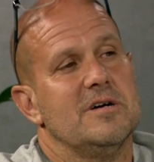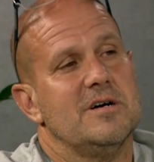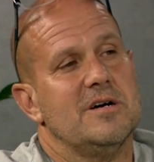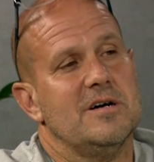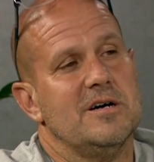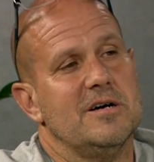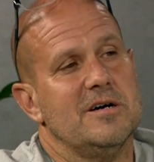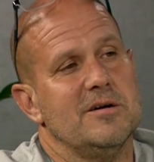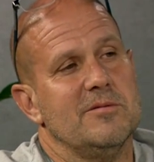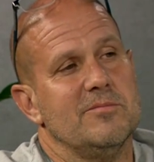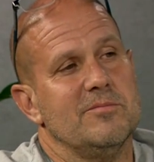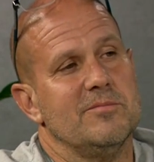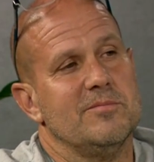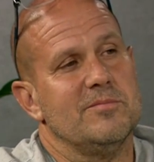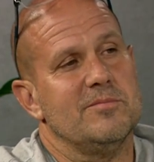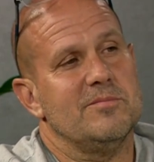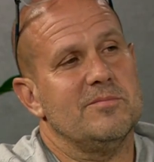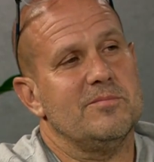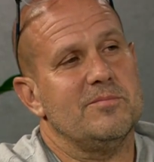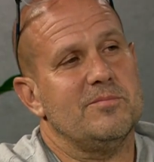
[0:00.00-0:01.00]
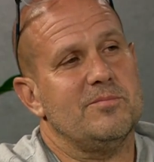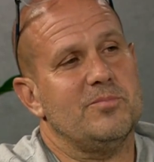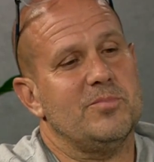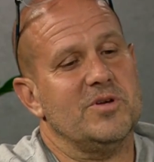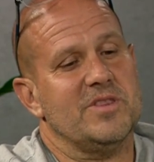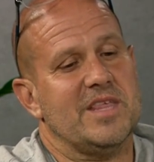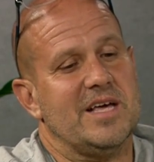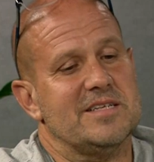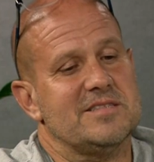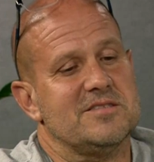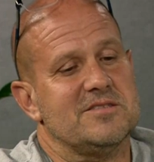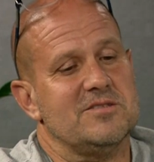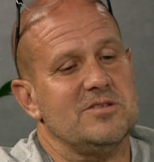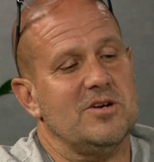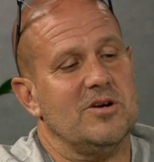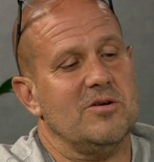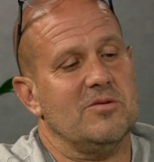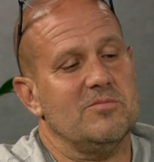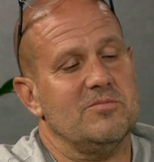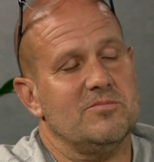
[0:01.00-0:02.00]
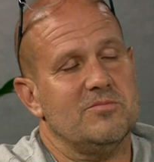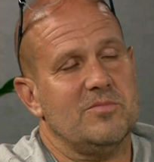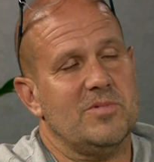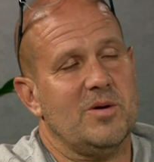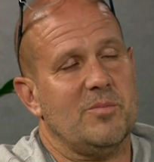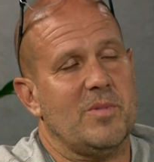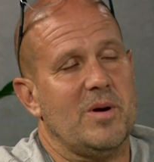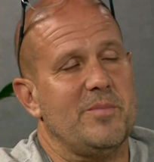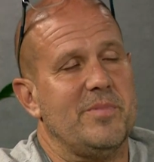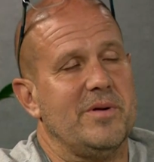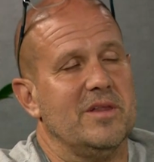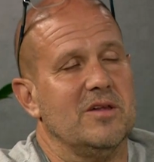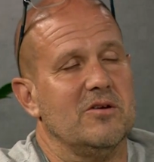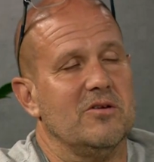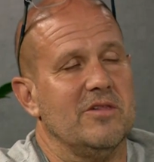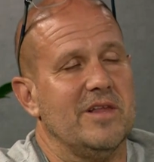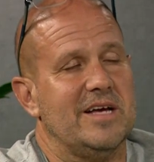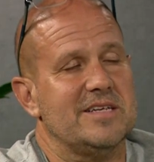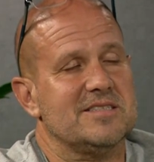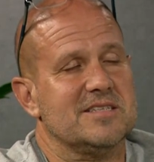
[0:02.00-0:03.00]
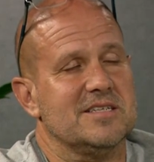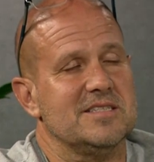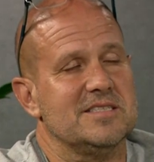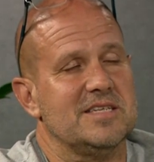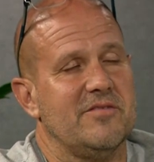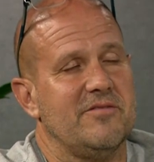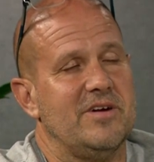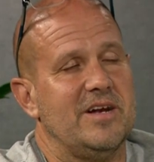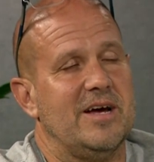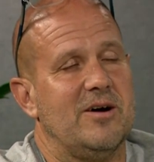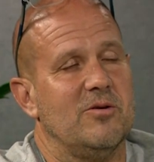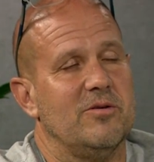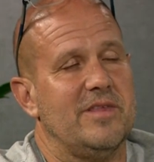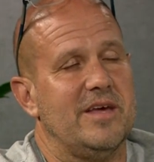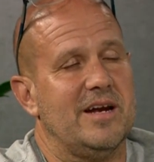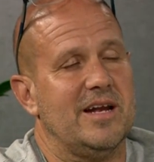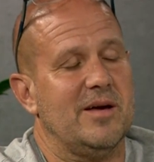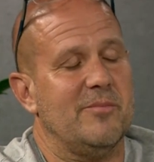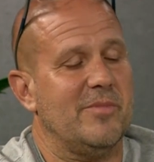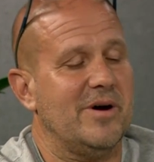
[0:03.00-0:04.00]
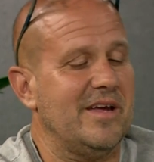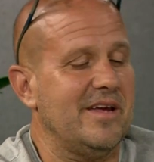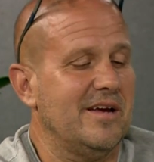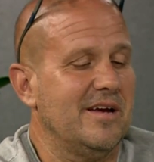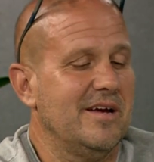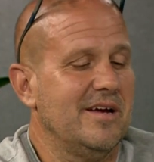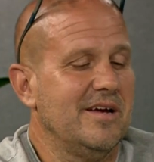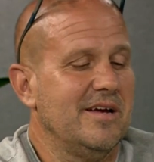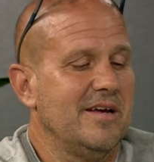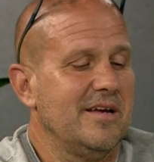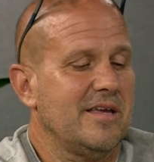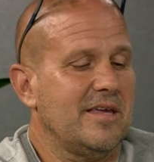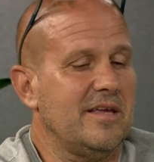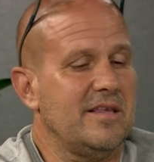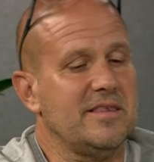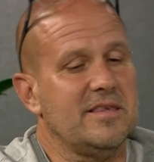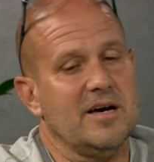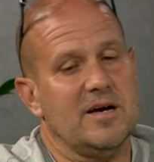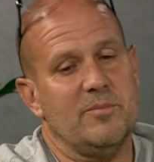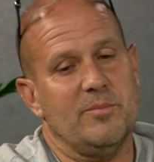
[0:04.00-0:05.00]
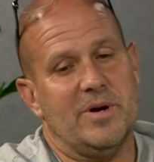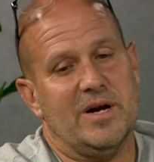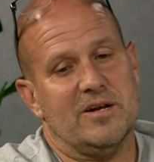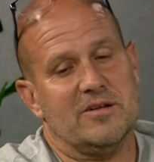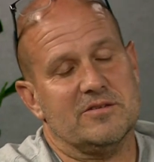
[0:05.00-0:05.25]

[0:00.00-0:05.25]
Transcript: Um, but that's you know that might be a little less because every now and then I might get done metal